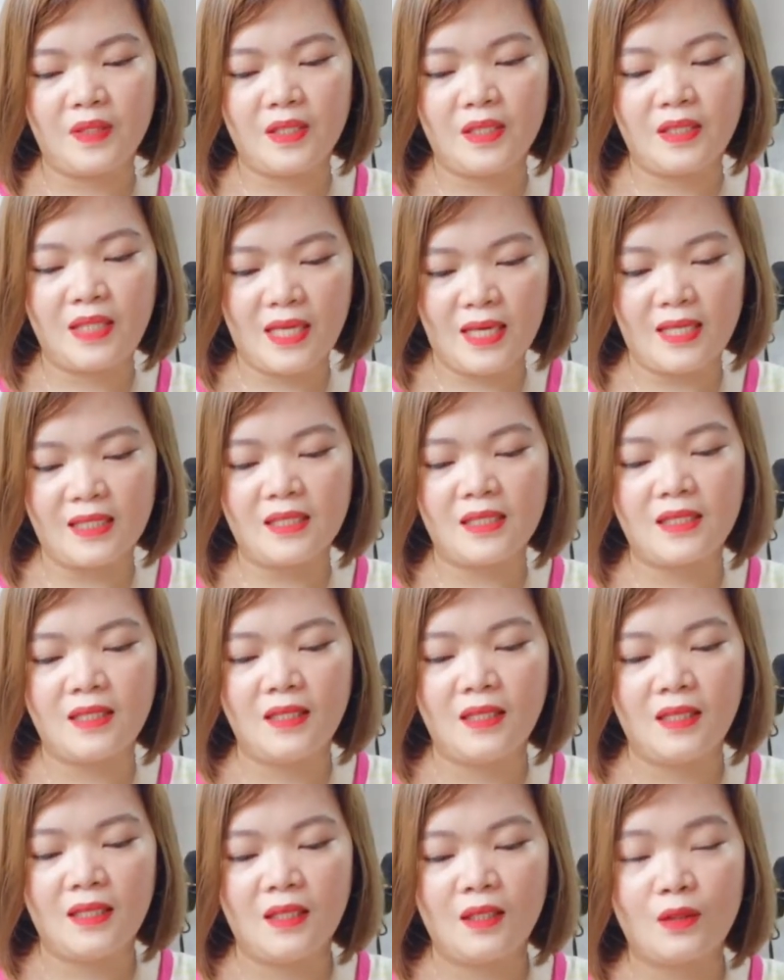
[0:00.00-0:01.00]
this
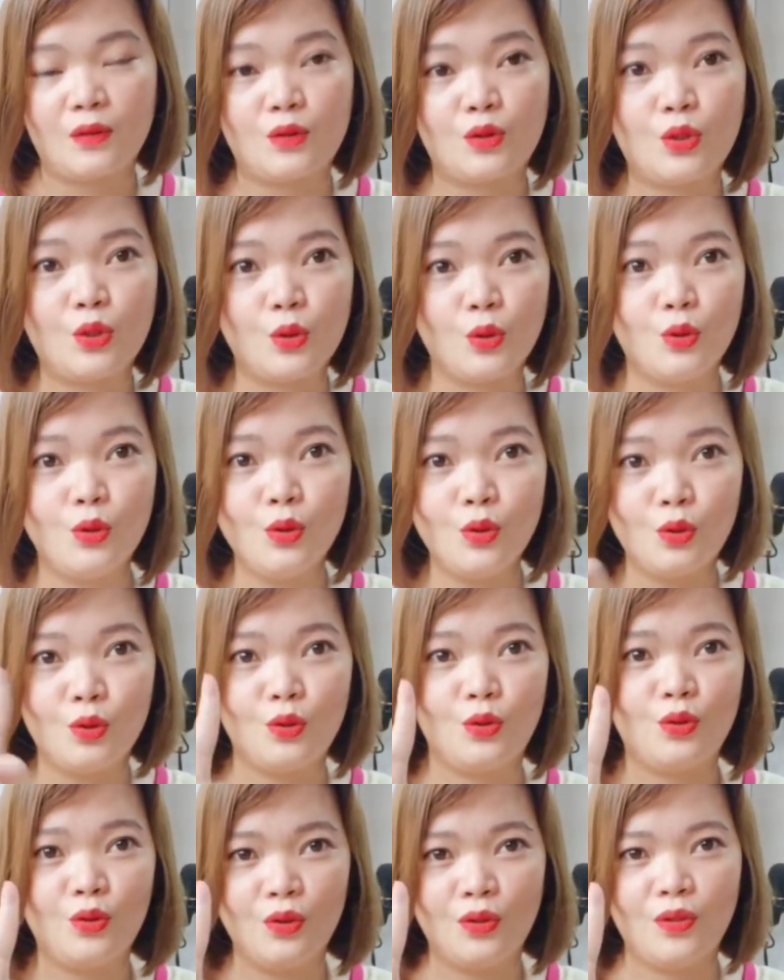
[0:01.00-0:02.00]
two.
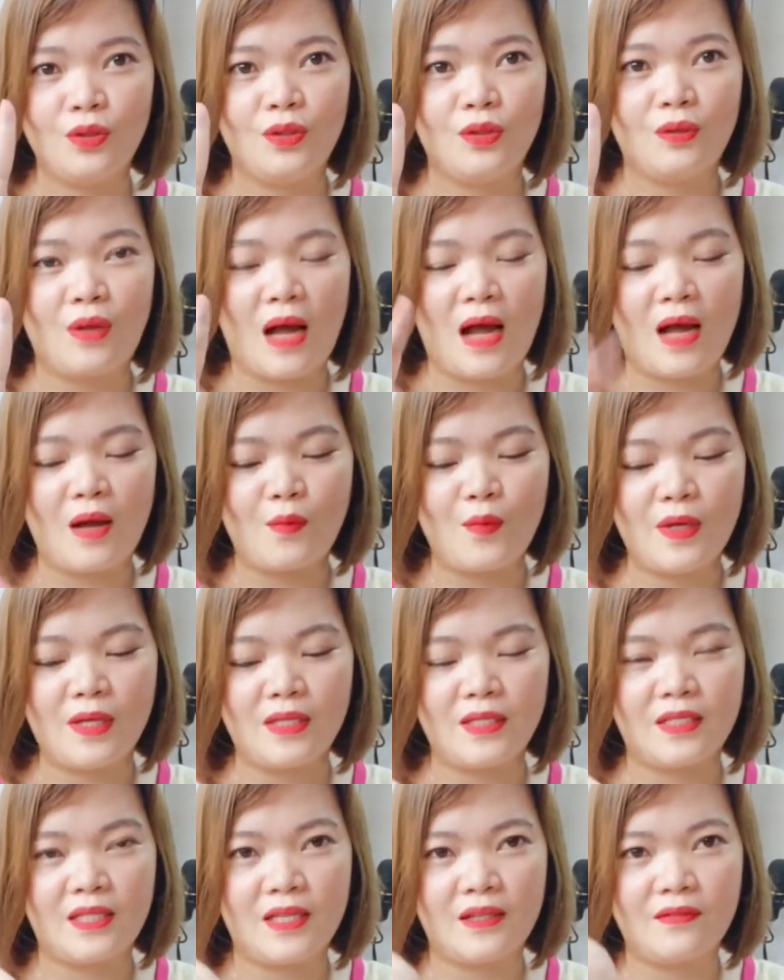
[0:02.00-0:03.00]
I
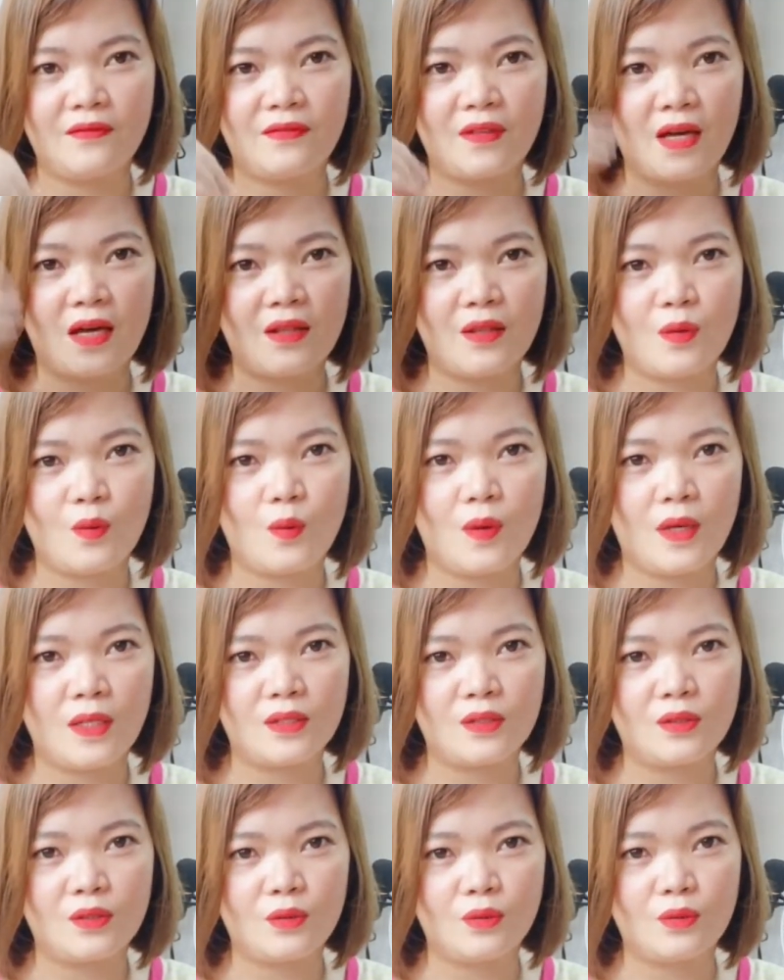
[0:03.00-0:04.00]
will give the other
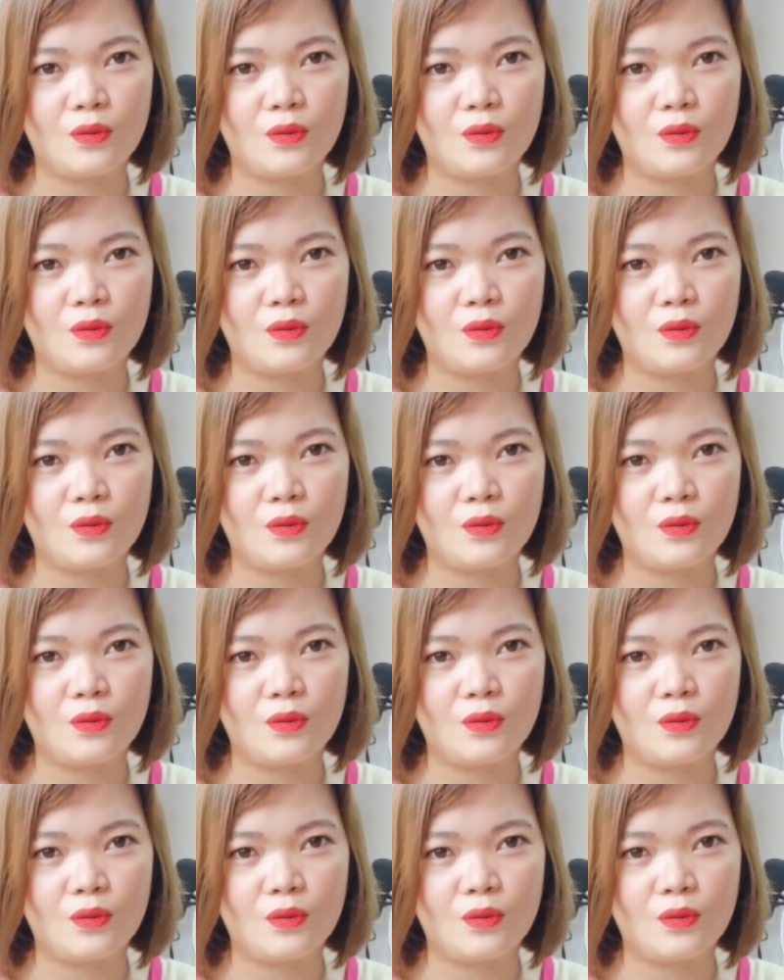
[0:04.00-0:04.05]
one to